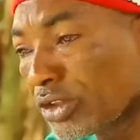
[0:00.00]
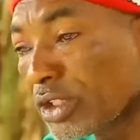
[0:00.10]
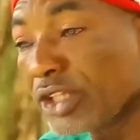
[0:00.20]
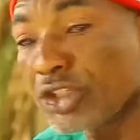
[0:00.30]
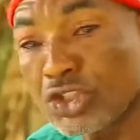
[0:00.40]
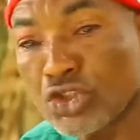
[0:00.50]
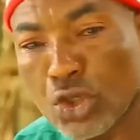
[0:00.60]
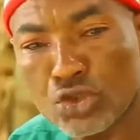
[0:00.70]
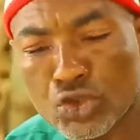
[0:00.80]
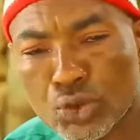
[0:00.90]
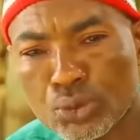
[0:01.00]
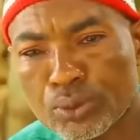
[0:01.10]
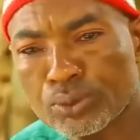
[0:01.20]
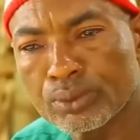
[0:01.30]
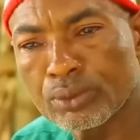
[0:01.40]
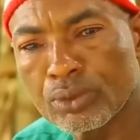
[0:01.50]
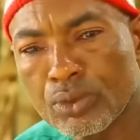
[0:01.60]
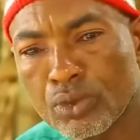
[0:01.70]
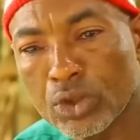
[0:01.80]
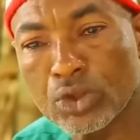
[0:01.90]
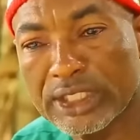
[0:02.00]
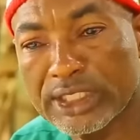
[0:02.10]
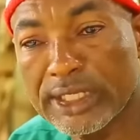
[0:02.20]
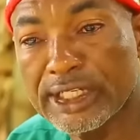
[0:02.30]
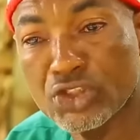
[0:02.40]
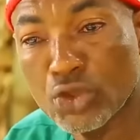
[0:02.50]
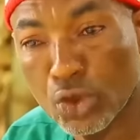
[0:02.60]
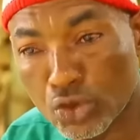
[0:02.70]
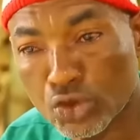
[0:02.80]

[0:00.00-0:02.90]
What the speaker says: is not true. What you are saying is not true.